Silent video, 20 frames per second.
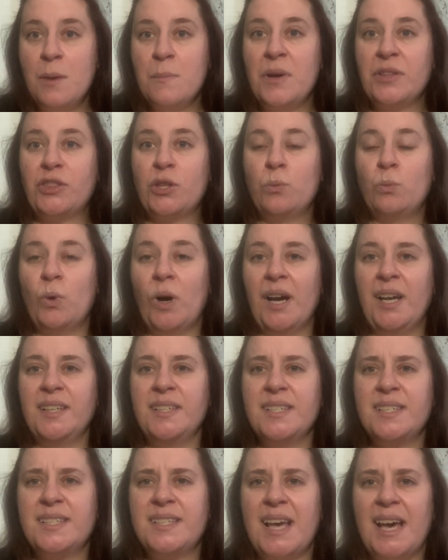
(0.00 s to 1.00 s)
But the
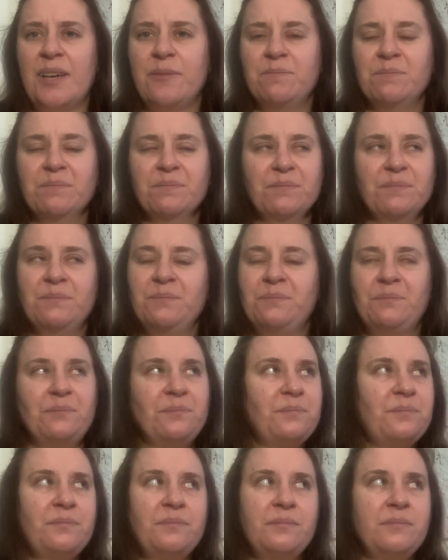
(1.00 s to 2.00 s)
ones that
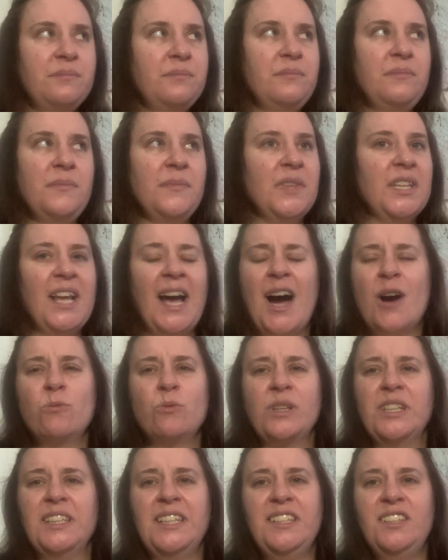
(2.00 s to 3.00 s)
I
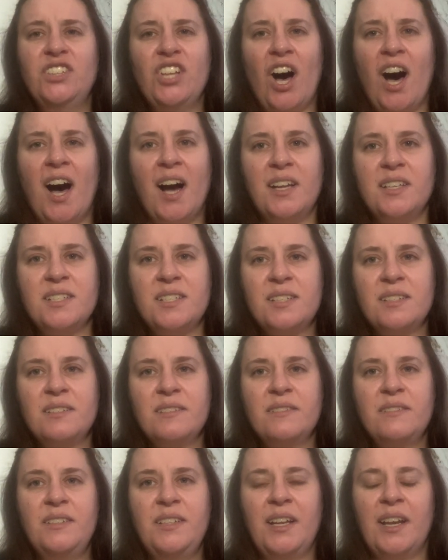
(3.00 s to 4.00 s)
really thought,
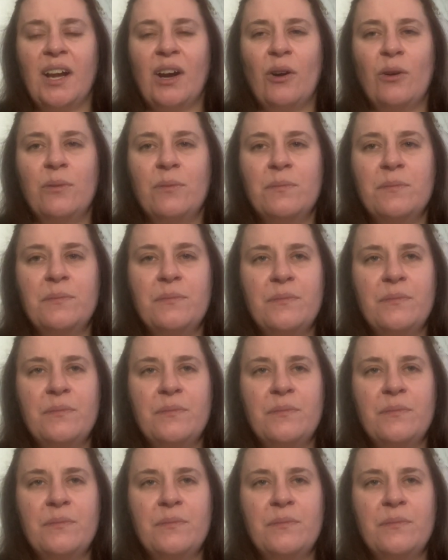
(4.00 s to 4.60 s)
you know,